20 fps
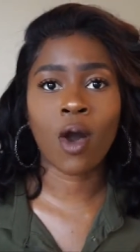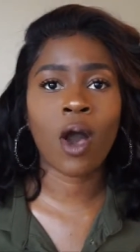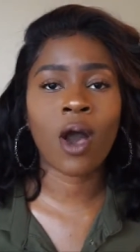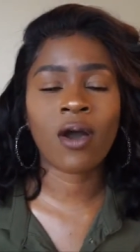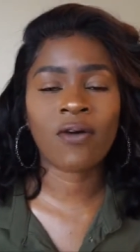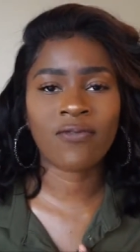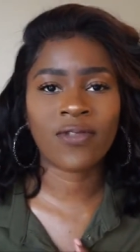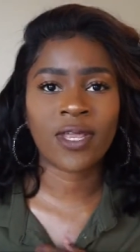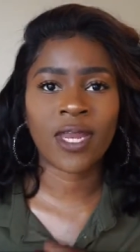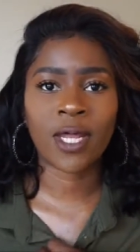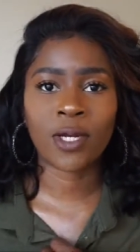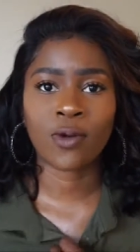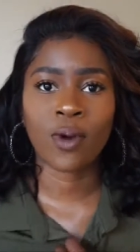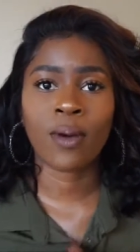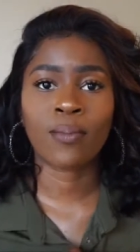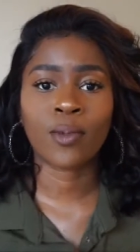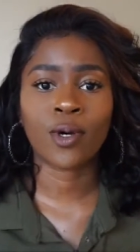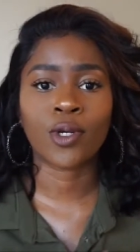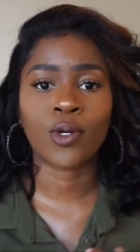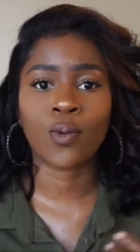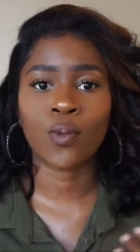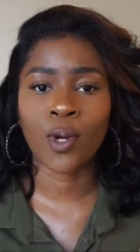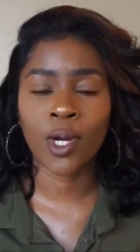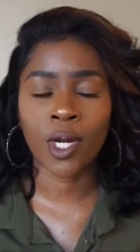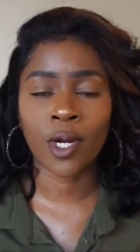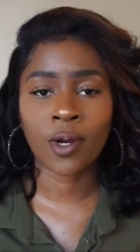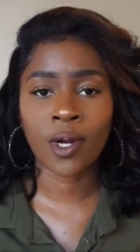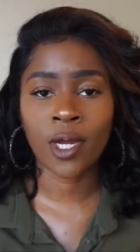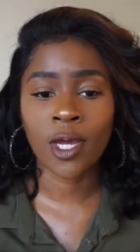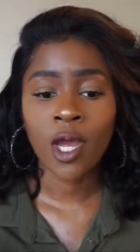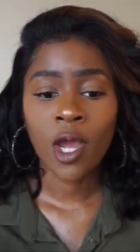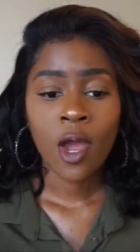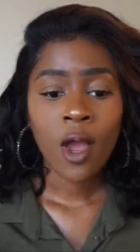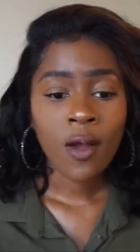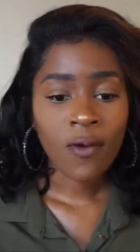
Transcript: off, that I know I'm going to wear it